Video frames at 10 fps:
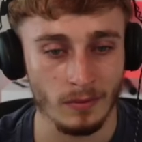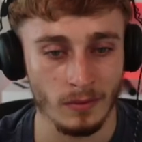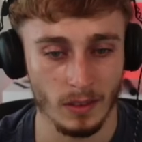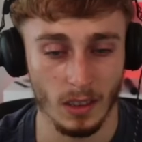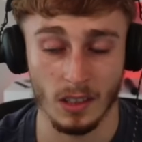
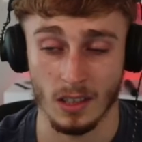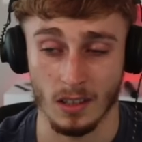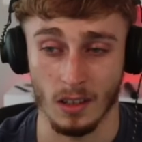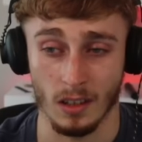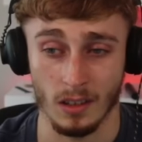Oh, there's a
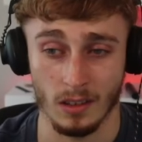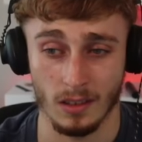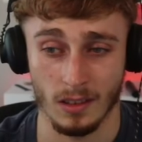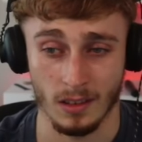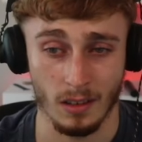lot,
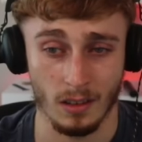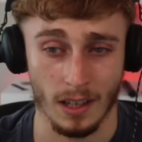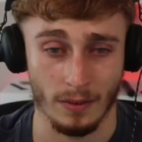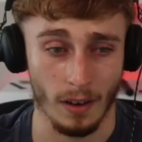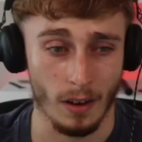and they're not that
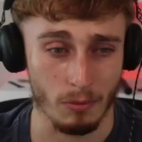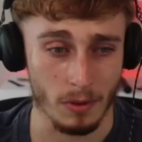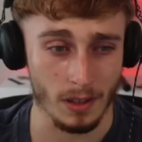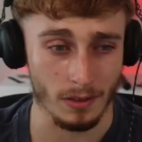far from each other.